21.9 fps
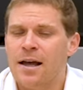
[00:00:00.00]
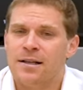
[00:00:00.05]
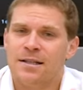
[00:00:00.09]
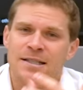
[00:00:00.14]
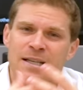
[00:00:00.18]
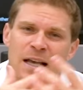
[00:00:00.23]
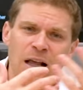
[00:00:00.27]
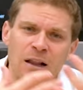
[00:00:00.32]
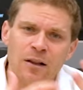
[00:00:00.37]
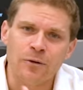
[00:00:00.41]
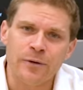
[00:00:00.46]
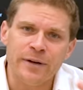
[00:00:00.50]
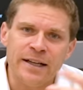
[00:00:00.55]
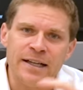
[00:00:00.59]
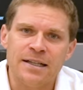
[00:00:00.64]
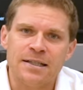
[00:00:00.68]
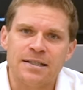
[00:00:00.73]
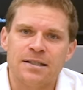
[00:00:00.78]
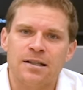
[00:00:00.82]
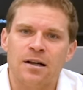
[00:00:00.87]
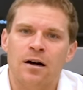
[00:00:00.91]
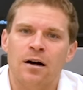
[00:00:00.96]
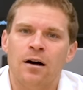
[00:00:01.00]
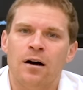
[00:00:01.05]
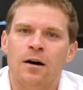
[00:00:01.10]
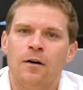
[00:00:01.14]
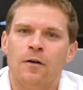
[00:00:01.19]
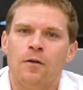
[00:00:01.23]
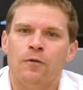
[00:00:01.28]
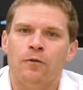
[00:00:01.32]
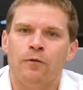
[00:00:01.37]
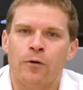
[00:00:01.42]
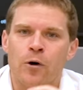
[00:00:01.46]
Salary is
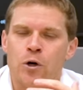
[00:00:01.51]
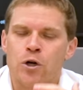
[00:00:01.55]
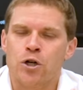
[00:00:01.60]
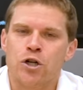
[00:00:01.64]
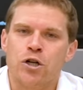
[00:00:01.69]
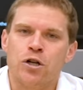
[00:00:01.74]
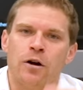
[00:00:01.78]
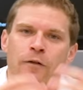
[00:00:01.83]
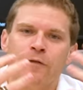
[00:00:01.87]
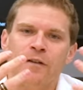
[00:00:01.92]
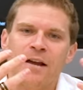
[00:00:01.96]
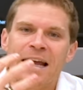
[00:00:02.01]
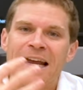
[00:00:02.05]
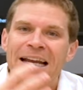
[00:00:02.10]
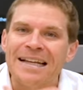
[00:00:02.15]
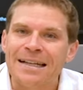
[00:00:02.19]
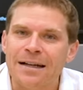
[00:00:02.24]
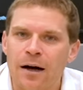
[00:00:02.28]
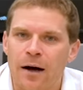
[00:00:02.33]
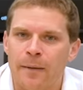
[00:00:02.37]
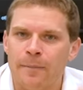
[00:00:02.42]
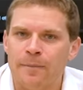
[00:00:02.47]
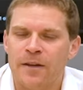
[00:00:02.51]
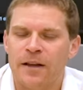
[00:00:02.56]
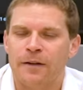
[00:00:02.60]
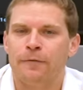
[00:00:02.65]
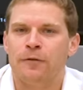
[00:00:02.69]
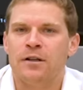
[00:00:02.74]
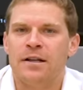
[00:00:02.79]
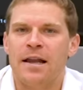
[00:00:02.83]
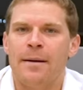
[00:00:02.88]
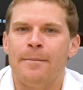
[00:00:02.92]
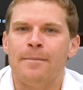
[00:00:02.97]
the version of income that
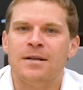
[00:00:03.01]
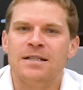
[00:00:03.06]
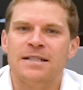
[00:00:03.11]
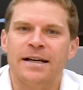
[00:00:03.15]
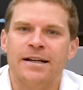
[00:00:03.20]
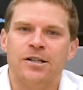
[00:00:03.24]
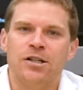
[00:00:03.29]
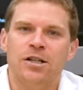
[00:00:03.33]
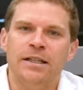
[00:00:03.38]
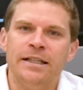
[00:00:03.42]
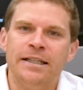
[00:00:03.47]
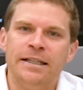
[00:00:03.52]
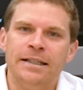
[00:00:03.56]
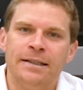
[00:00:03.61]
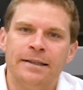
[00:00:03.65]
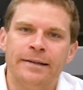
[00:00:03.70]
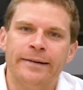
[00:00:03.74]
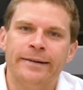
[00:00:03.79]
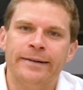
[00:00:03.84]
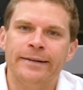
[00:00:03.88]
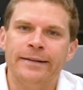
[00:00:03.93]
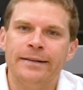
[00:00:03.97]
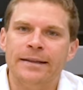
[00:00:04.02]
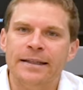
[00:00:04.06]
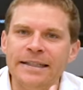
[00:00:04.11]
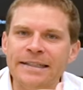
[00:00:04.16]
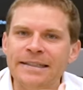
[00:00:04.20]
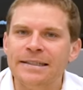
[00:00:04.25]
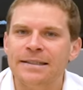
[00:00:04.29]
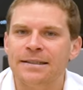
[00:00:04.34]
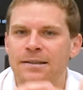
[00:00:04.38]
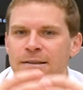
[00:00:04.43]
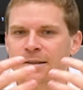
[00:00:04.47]
for them is actually the
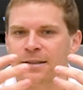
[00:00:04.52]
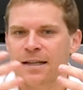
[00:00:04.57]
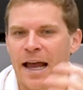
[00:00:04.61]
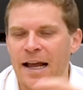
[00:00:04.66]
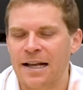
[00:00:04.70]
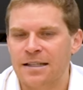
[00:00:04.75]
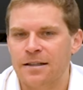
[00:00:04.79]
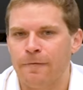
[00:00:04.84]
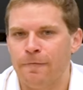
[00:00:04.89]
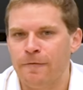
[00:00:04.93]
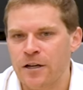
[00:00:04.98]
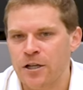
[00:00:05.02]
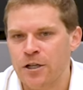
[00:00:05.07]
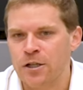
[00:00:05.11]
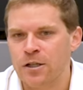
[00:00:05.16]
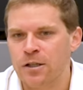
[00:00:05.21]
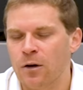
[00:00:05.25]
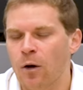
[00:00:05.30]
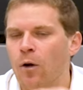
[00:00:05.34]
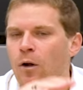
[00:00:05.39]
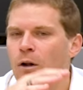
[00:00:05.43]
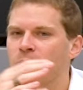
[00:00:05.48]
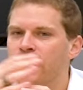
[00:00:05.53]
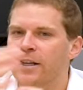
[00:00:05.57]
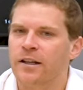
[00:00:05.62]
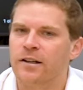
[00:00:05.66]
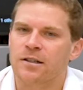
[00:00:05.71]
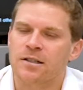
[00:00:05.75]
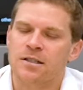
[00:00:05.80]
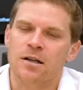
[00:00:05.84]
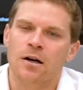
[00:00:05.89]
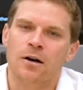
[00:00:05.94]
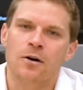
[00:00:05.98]
least tax efficient. All the
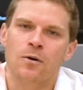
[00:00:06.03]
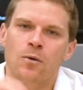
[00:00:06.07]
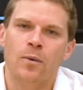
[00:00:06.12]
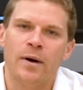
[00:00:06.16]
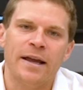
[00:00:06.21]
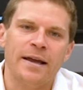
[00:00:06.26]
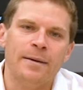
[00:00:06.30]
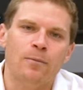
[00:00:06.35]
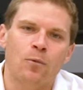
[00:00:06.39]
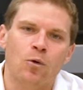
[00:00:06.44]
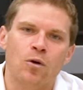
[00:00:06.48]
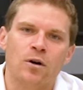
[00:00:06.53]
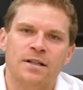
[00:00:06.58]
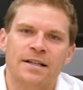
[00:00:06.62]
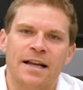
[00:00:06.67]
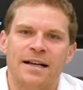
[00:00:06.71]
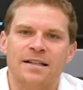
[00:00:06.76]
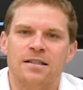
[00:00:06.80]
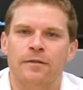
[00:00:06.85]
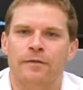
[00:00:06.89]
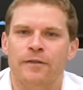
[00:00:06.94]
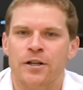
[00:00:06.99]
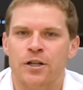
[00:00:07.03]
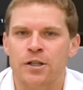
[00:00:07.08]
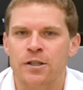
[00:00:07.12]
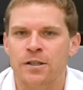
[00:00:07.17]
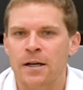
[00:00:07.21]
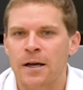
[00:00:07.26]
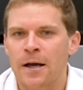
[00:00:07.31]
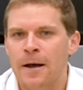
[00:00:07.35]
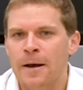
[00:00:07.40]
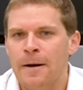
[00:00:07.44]
others are way more tax efficient.